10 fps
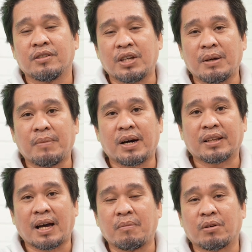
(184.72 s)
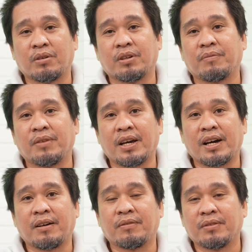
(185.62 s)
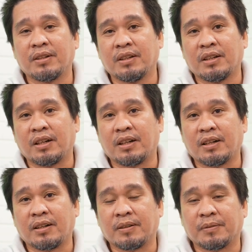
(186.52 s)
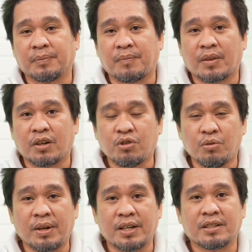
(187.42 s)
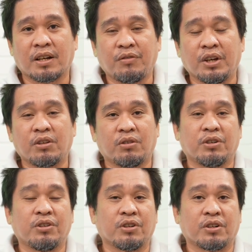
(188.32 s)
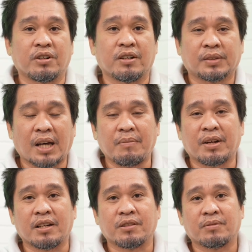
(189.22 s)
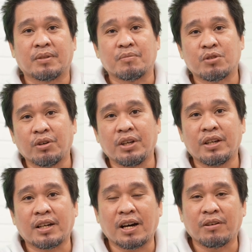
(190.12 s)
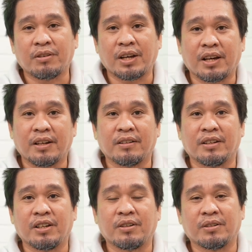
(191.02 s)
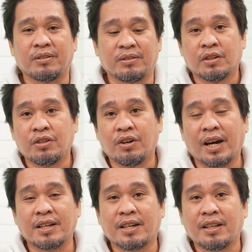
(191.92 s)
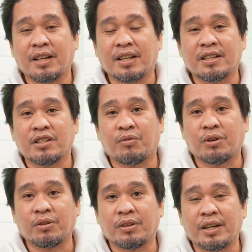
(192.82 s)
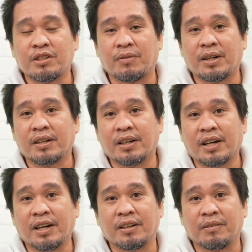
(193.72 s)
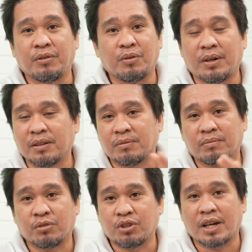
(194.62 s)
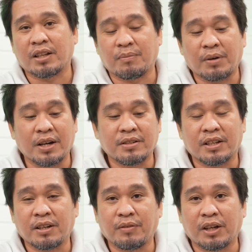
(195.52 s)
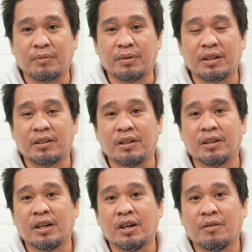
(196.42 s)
Sigma, Tamron if they have zoom lens that fit on your cameras from Sony, Canon, and Nikon. So guys, I think that's it for today's vlog. Again, if you want to check the price and availability